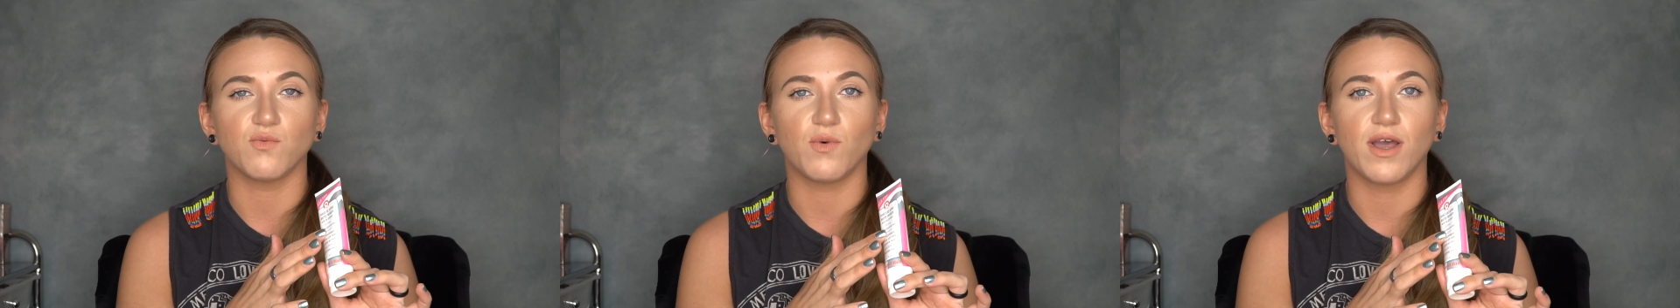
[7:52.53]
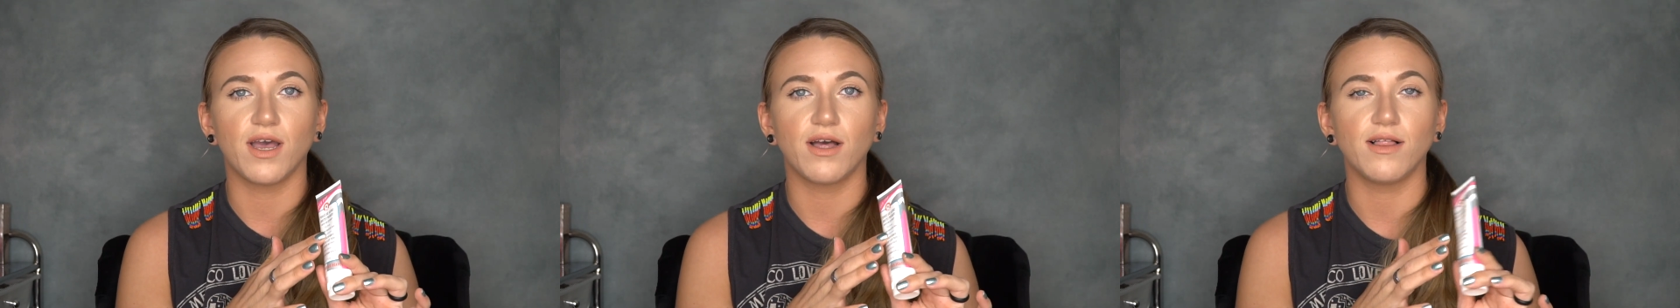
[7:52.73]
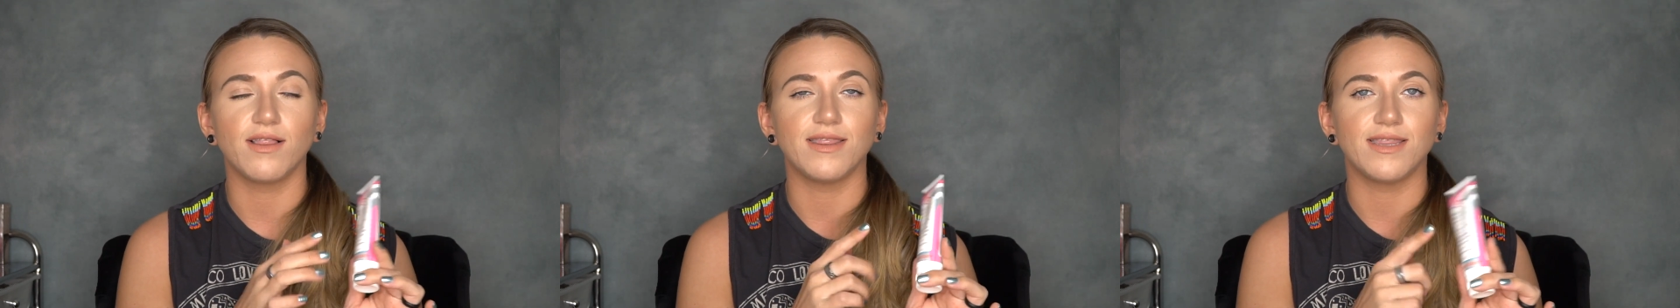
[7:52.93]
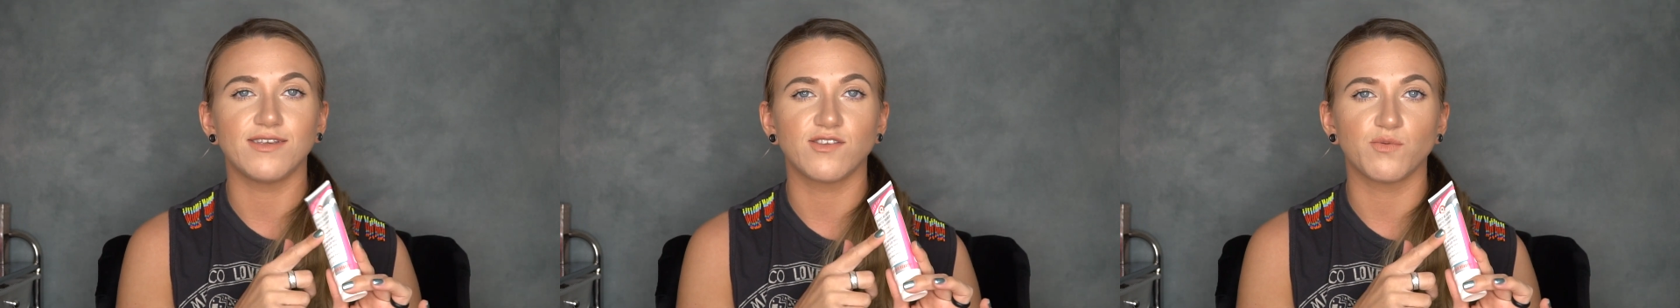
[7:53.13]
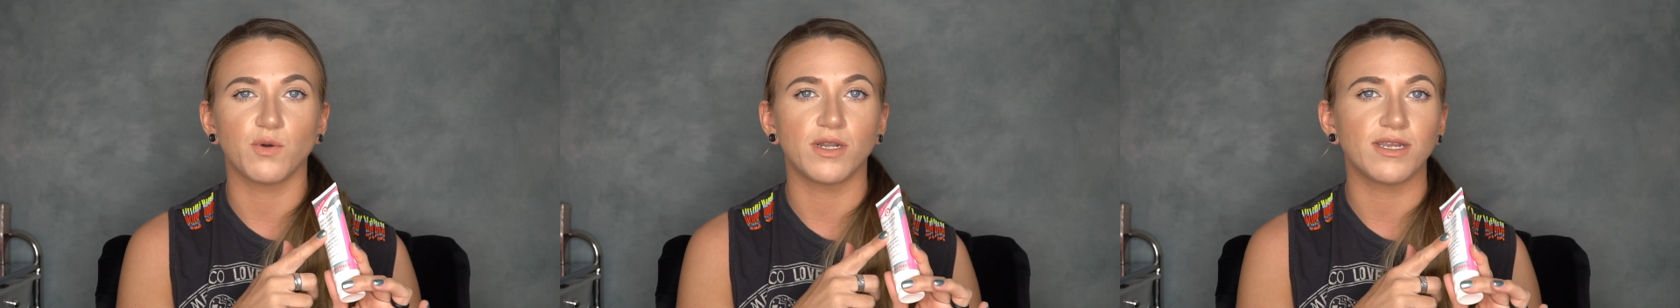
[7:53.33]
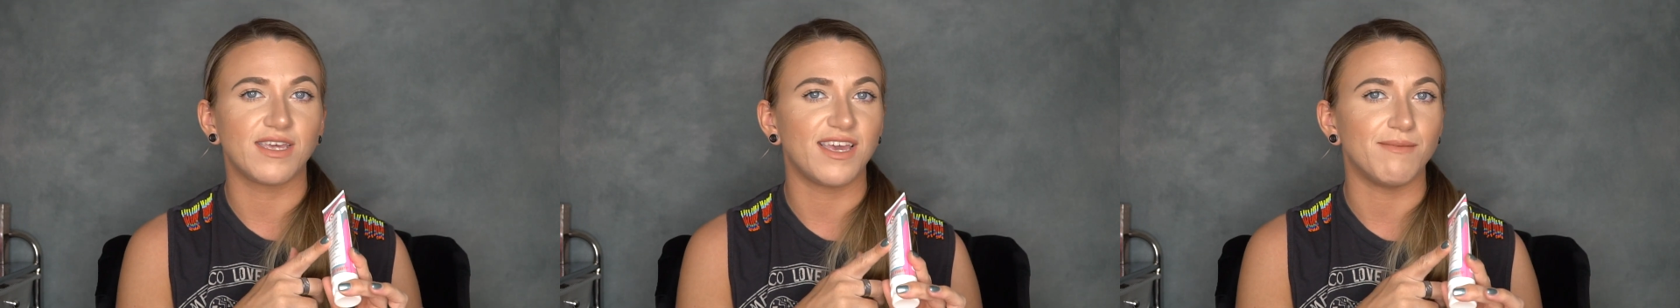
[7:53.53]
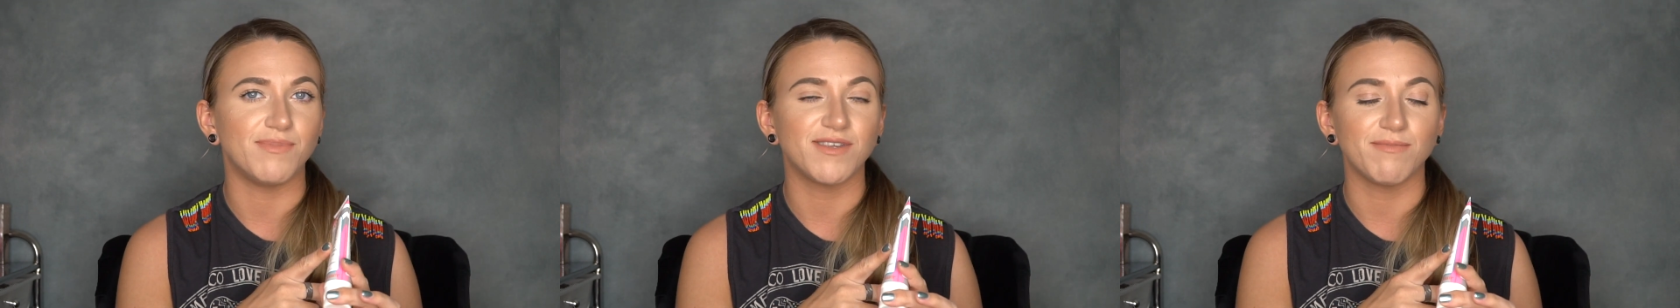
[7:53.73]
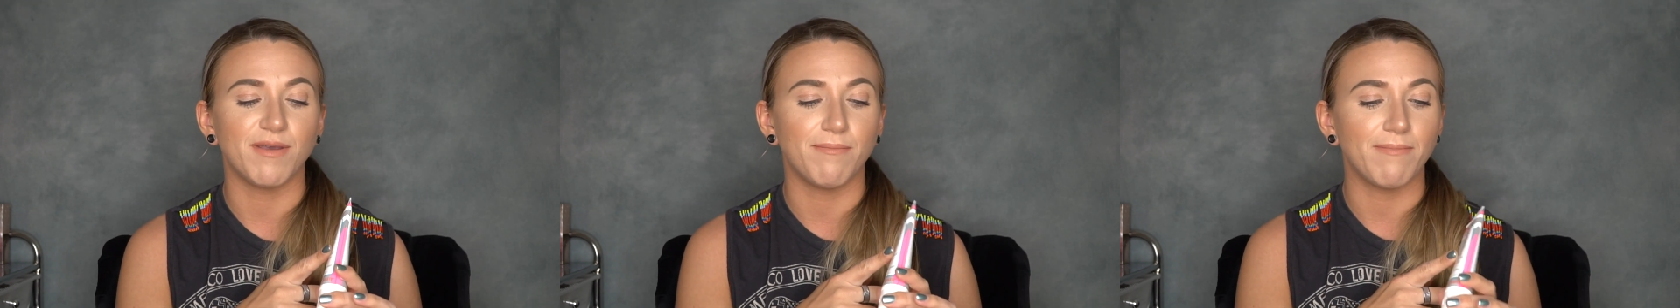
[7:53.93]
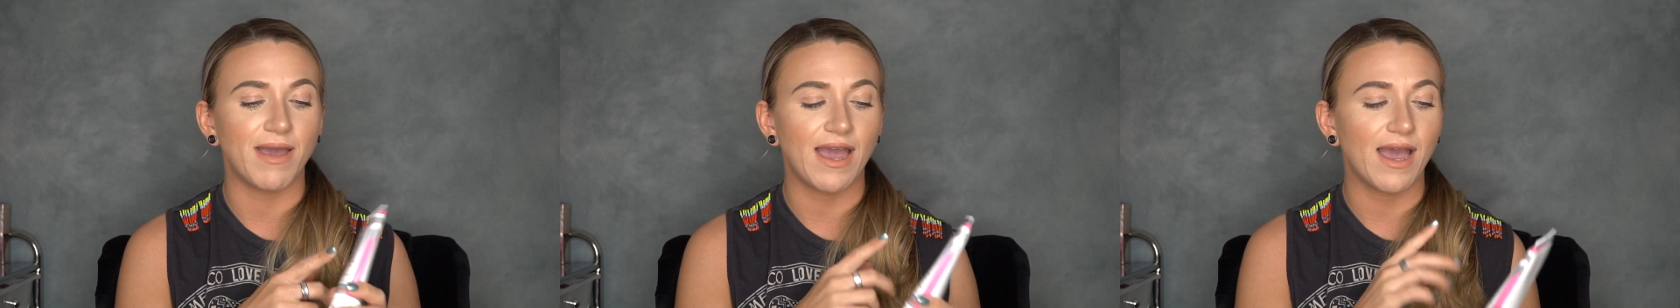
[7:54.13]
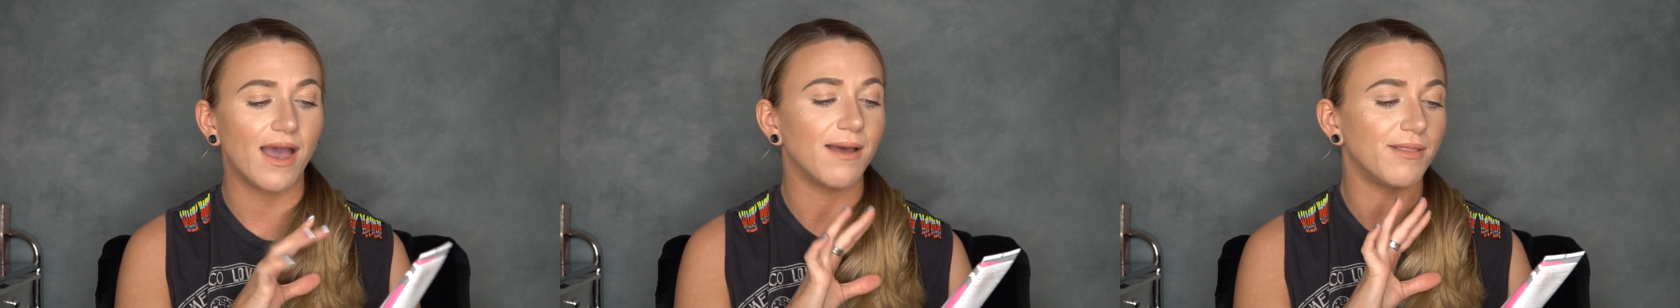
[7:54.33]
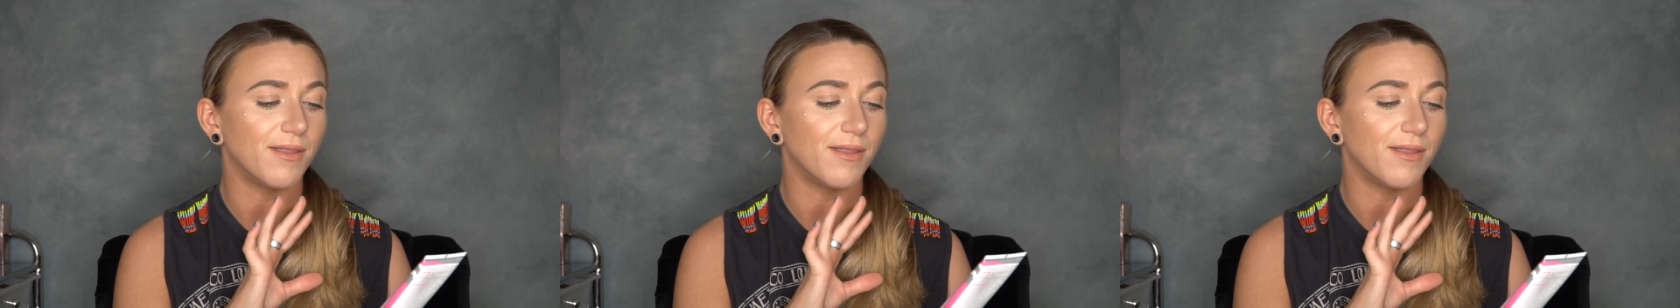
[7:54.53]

well. This one keeps me matte.